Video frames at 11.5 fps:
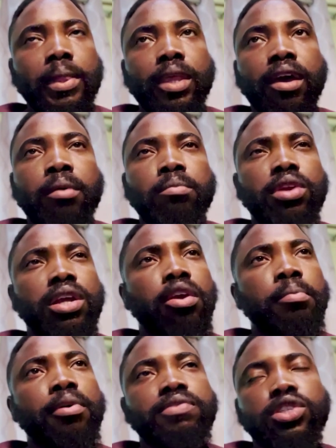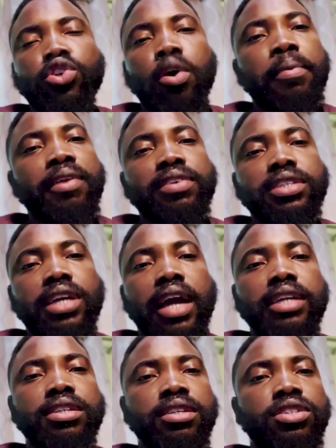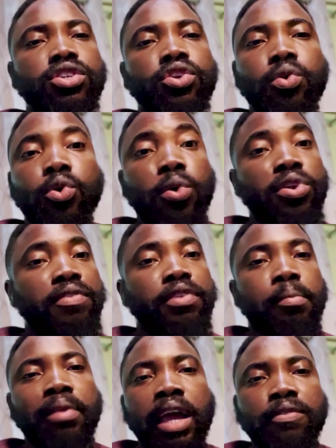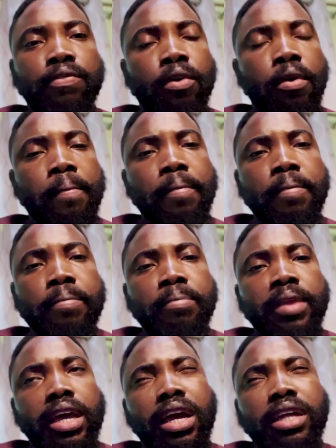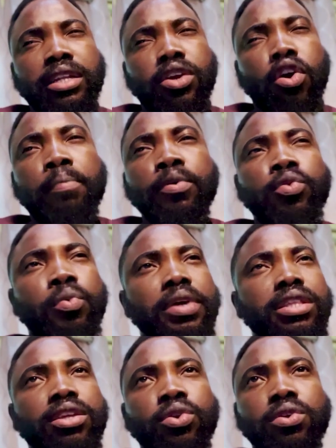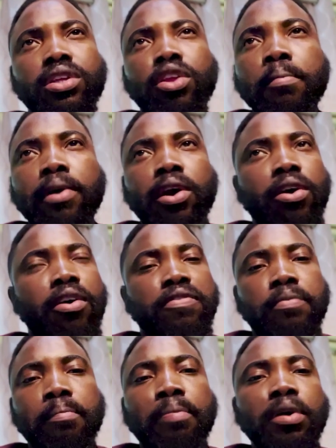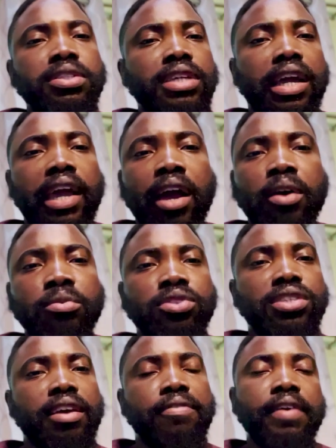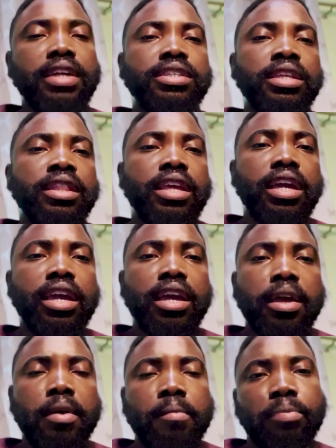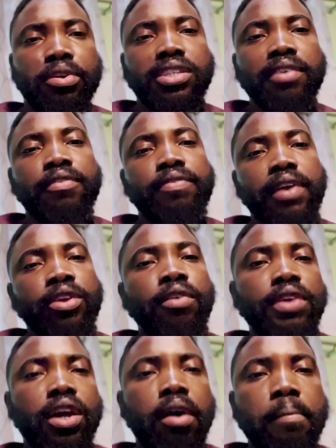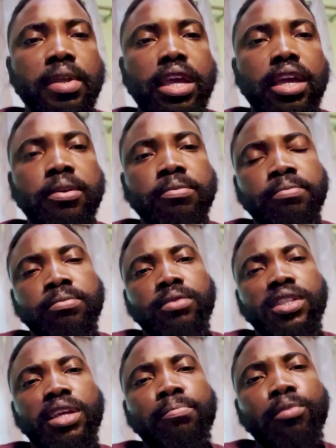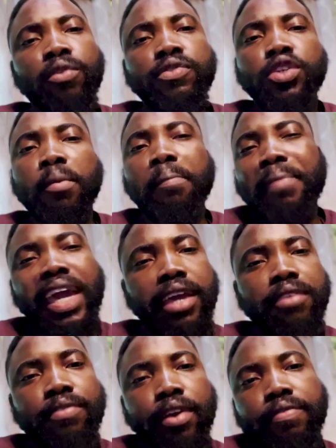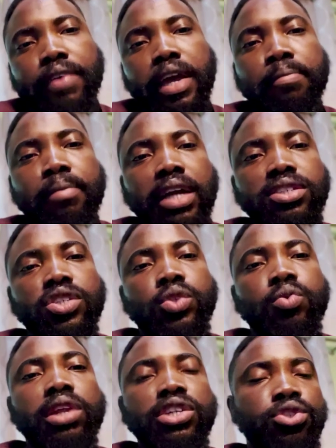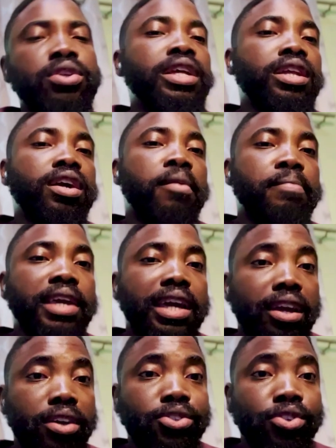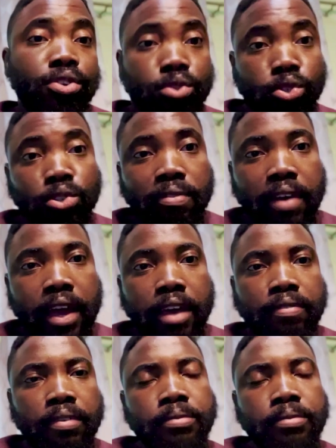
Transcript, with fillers: Um, with a number of the top advertisers, you know, going off the platform, and coupled with you know the number of bot accounts affecting the perceived value of the company, the move to paid verified badges will ensure that the company can continue to survive.